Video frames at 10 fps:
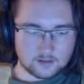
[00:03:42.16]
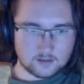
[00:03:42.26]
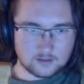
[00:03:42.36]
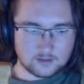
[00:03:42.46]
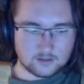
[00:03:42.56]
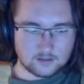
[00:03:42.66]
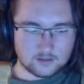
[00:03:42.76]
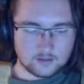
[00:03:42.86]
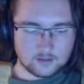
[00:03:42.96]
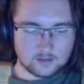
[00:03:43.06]

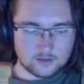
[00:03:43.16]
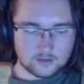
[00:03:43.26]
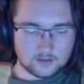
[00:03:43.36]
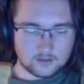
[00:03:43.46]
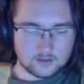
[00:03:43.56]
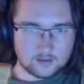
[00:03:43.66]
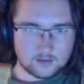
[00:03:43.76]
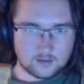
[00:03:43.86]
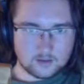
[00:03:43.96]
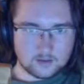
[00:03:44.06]

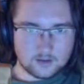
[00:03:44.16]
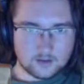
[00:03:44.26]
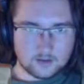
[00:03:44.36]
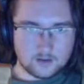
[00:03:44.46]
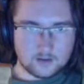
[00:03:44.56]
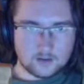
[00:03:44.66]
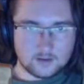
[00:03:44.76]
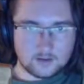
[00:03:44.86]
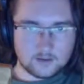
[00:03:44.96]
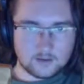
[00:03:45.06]

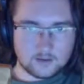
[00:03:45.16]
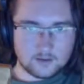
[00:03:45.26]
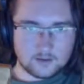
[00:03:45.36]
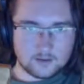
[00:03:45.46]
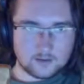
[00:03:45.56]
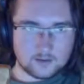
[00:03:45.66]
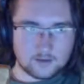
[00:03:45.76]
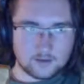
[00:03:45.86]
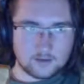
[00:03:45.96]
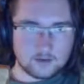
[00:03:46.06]

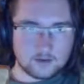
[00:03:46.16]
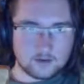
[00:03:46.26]
Nobody speaks.